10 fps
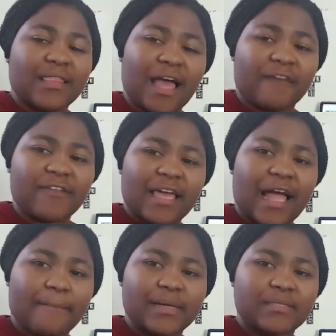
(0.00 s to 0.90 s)
the
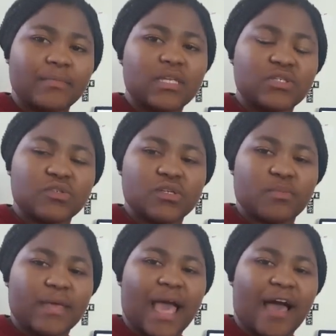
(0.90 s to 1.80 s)
Catholic campus
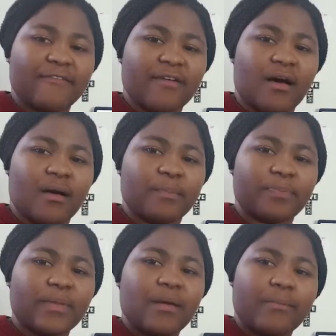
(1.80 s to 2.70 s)
ministry, we have
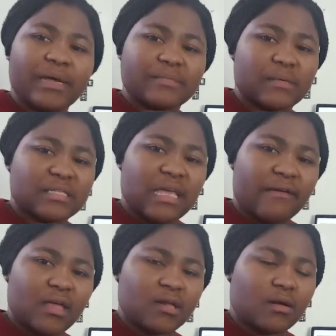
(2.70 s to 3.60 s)

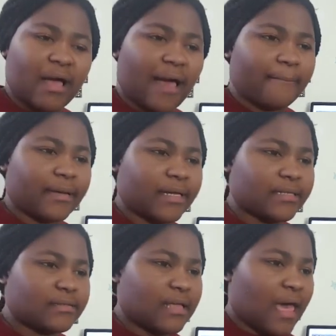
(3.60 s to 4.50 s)
Presbyterian on
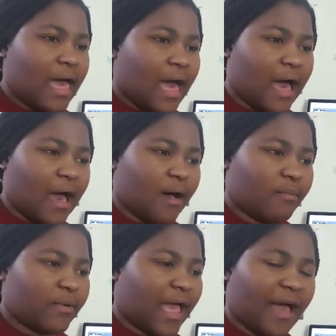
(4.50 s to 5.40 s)
campus,
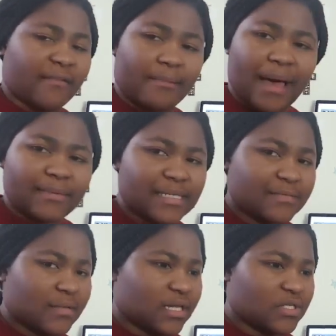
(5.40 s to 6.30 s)
we have a
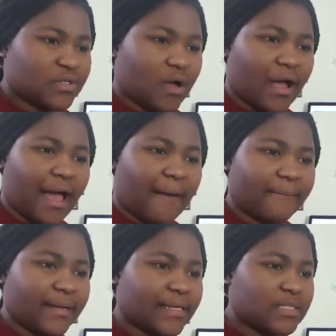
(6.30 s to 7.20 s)
Baptist ministry on
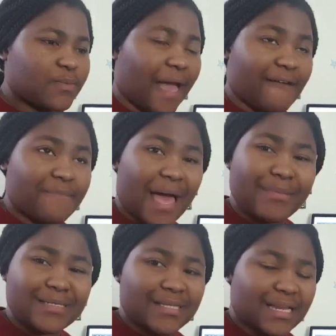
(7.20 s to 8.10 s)
campus, we have
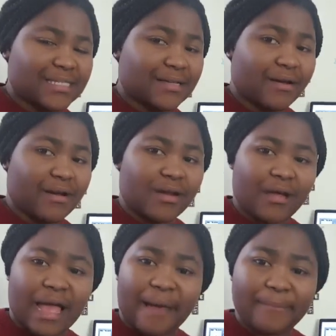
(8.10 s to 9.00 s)
Bible studies occurring
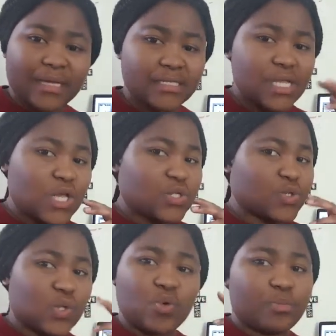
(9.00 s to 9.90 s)
on campus.
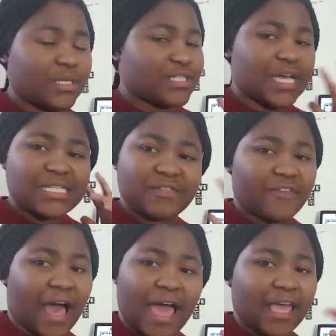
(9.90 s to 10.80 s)
So you'll be just
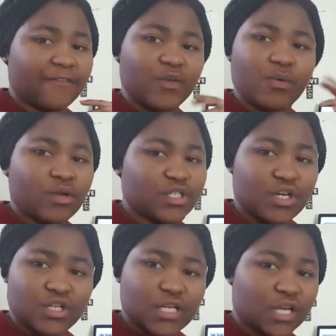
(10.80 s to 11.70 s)
fine if you go to
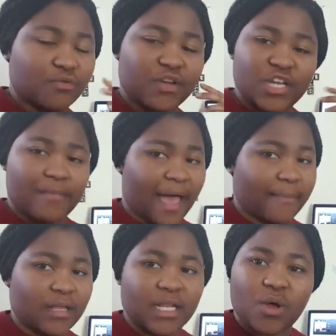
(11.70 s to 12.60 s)
church and you read your
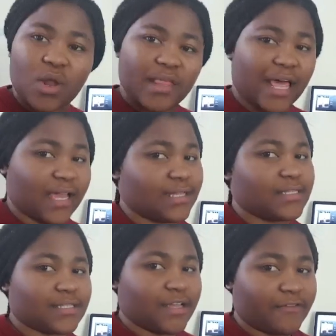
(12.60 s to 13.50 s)
Bible and all of that
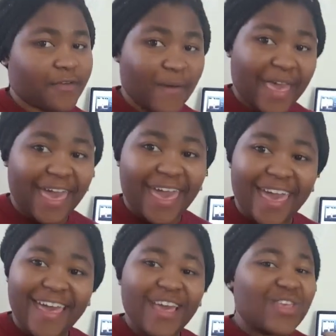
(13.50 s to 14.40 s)
good stuff,
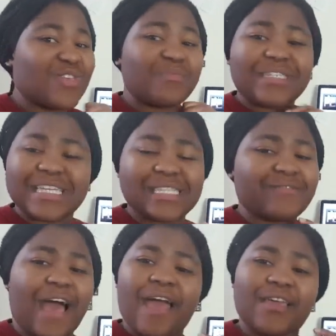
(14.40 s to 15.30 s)
okay? You'll be
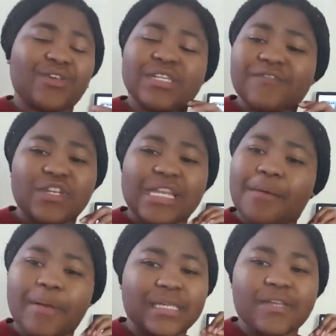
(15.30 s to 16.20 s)
just fine. If you need
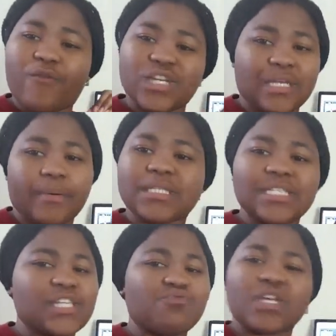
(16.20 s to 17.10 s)
a place of worship and
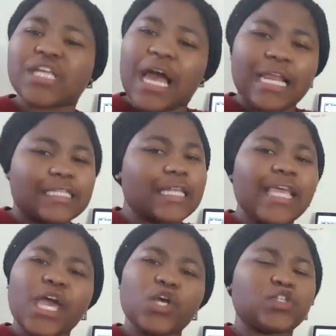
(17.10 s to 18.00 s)
to just raise your hand and say,
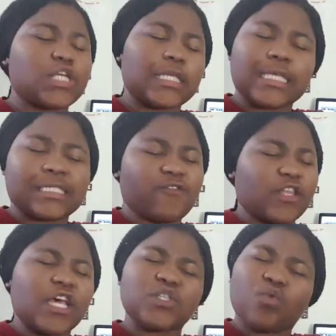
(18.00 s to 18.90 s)
thank you, Jesus,
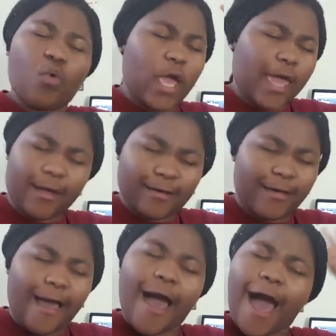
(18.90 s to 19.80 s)
for this week,
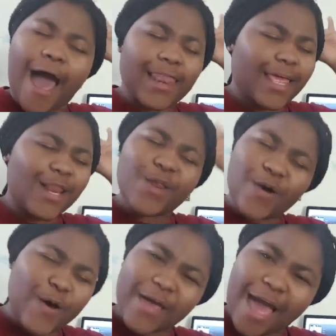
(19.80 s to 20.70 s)

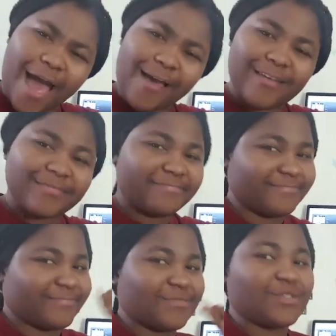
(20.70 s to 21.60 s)
hallelujah,
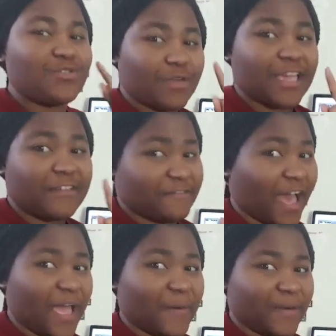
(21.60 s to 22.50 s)
you can
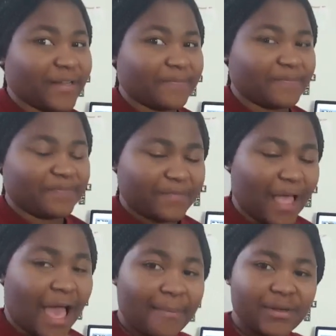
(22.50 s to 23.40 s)
find one.
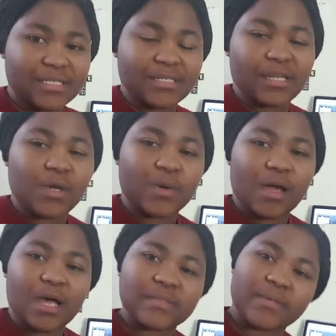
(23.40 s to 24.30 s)
I personally go
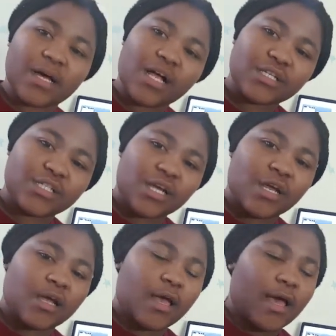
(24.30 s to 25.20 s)
to gospel
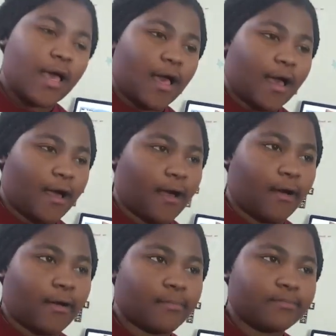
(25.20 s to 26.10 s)
culture.
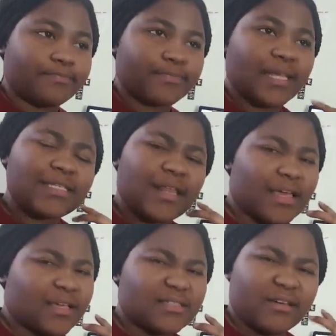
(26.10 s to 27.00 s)

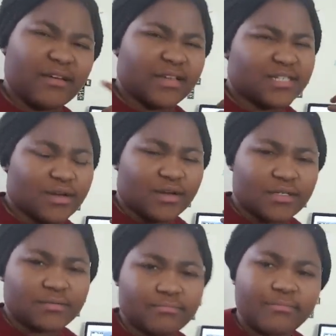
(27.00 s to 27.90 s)
It's a great
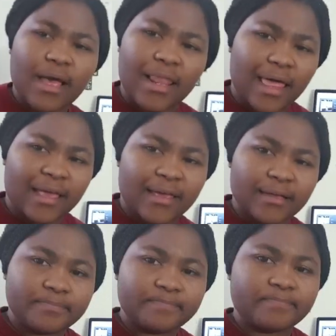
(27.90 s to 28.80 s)
church. I like it,